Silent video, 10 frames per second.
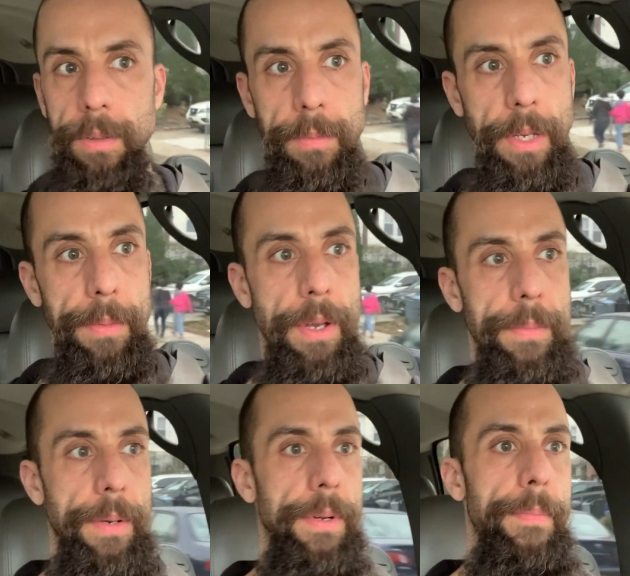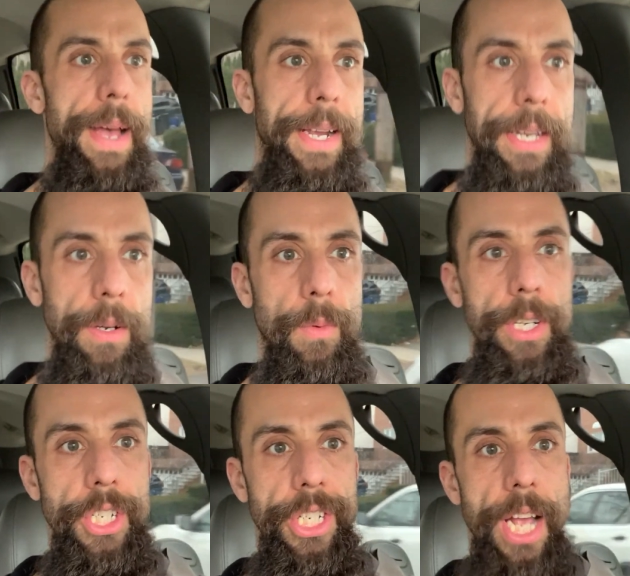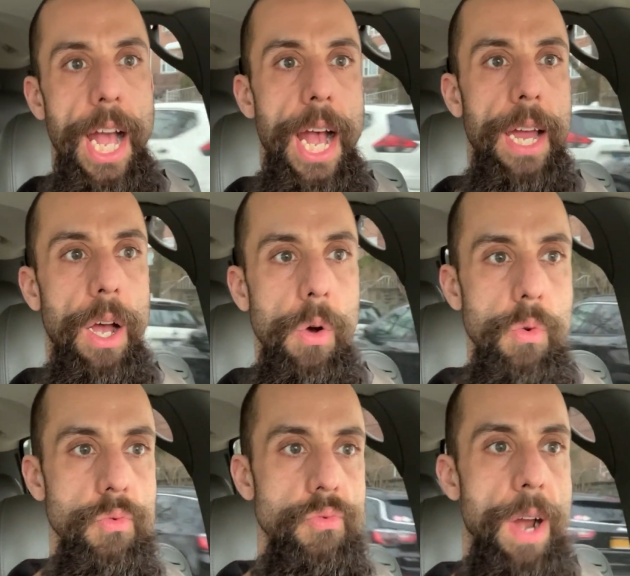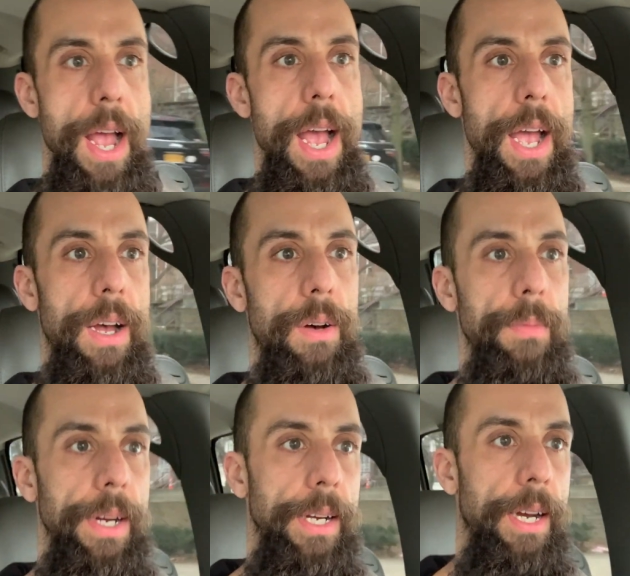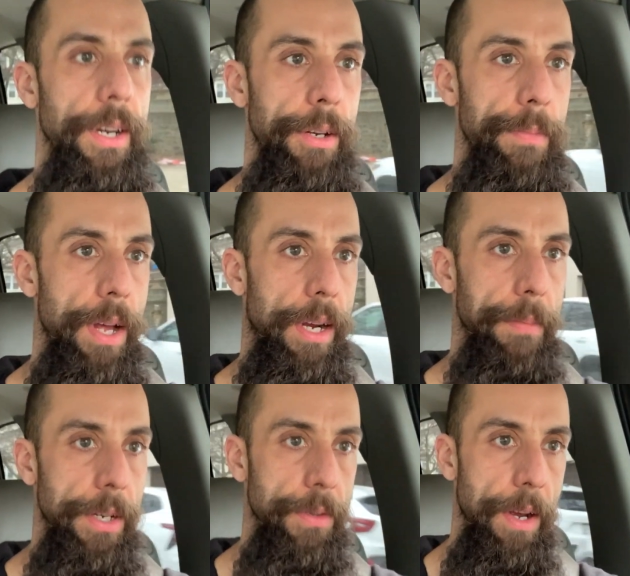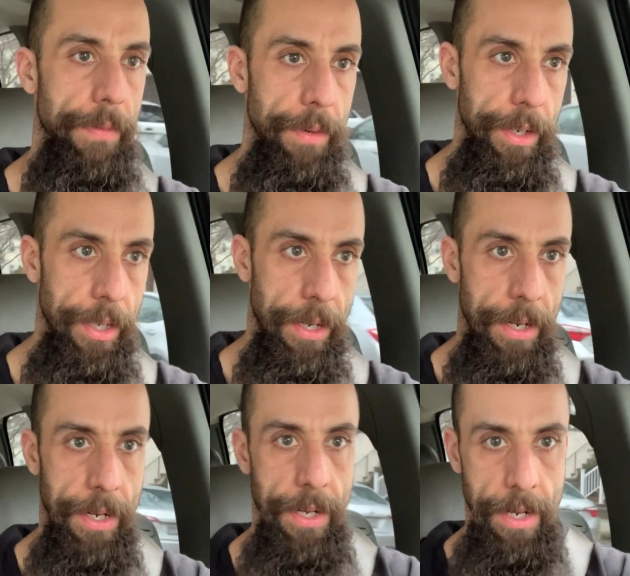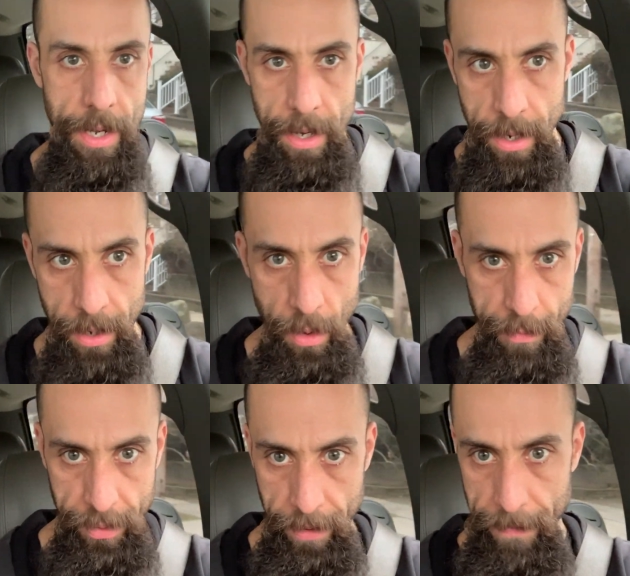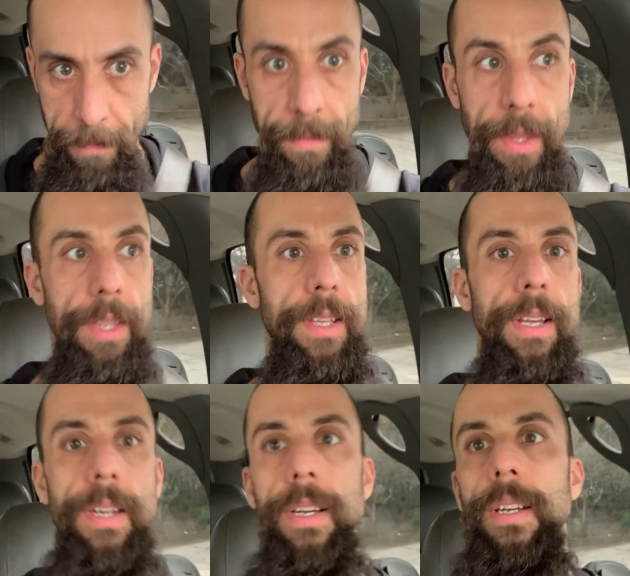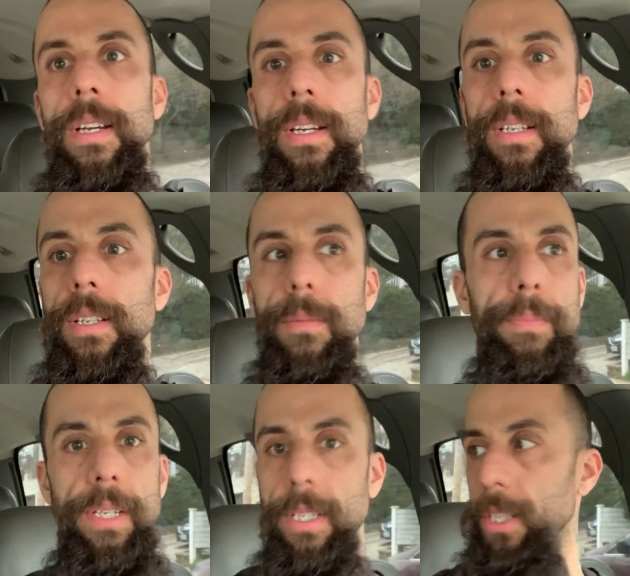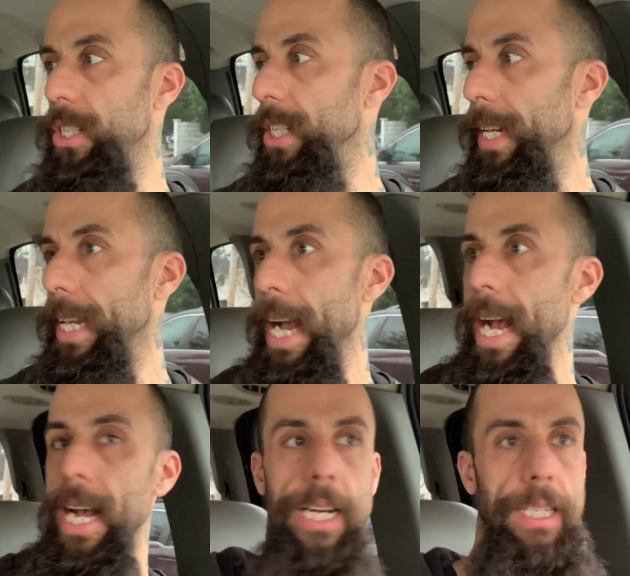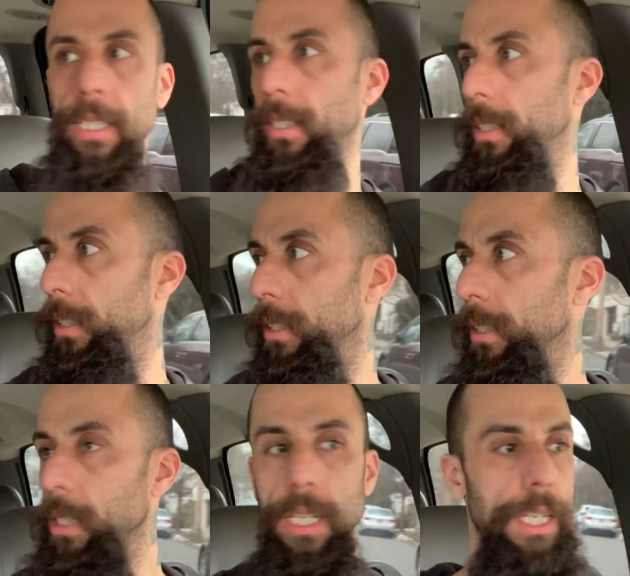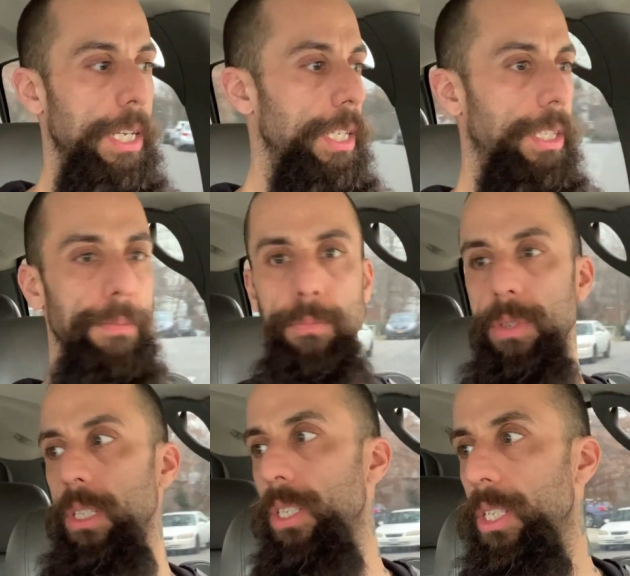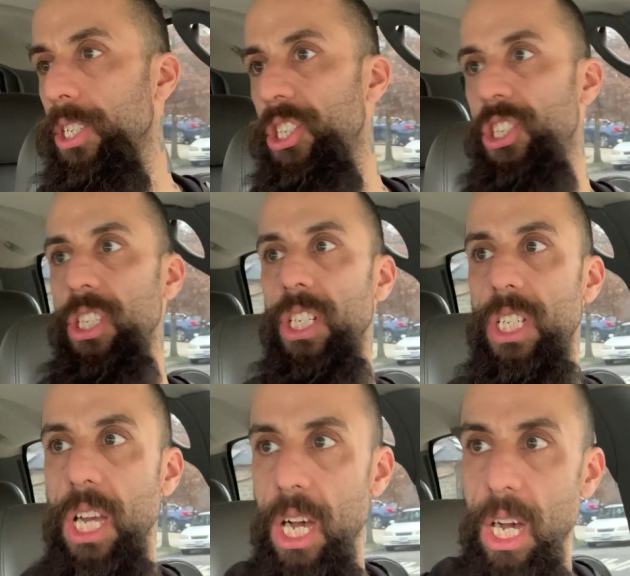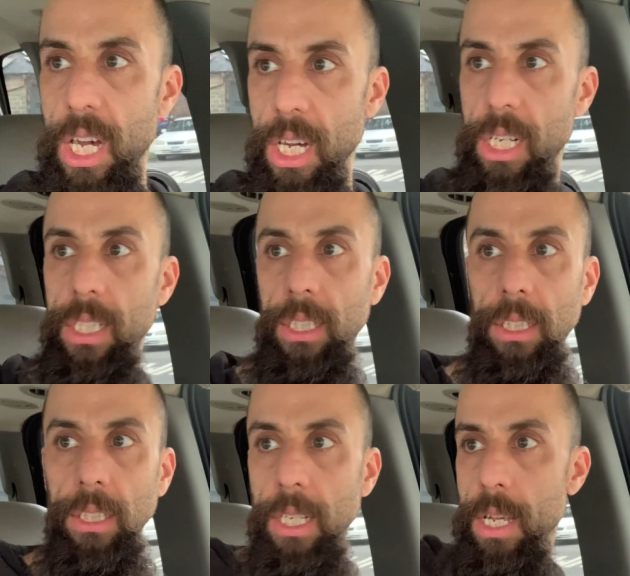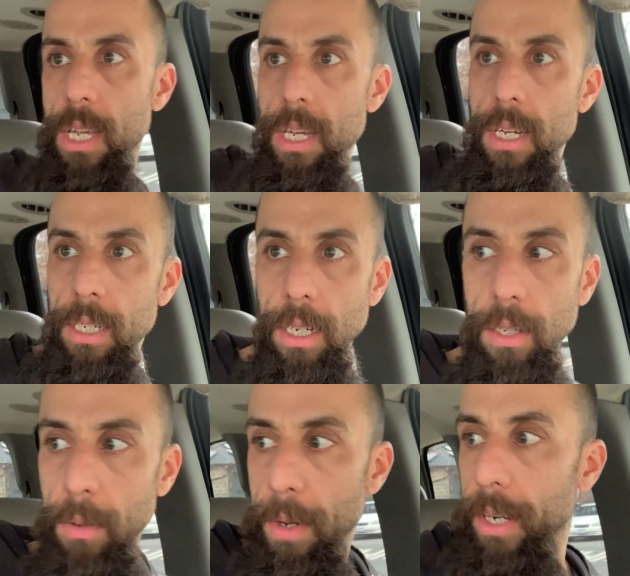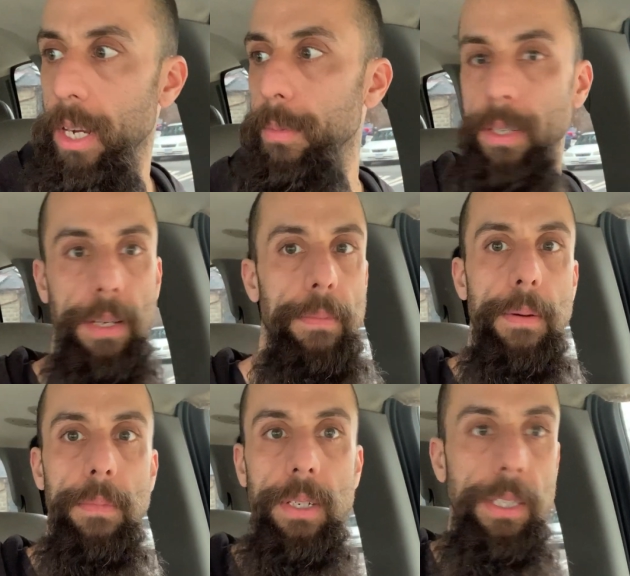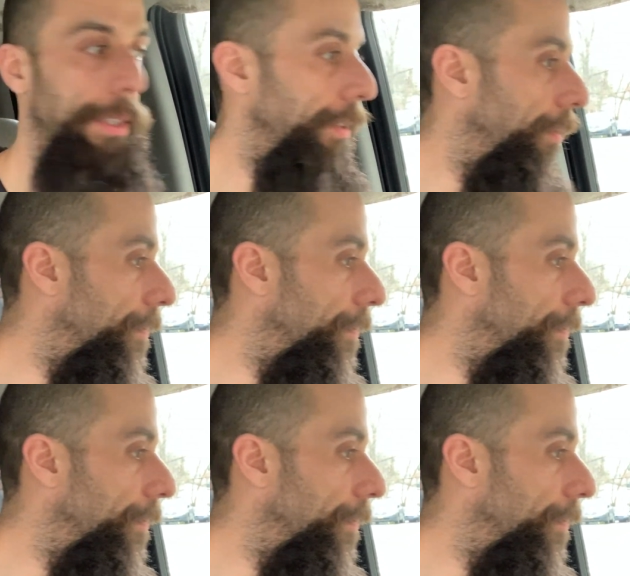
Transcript: Maybe I'll be able to back in one shot. All right. Oh my God, are you blocking my driveway? Nope. Little piece of shit car. It's a piece of shit car. Gotta go to my neighbor and get my money too.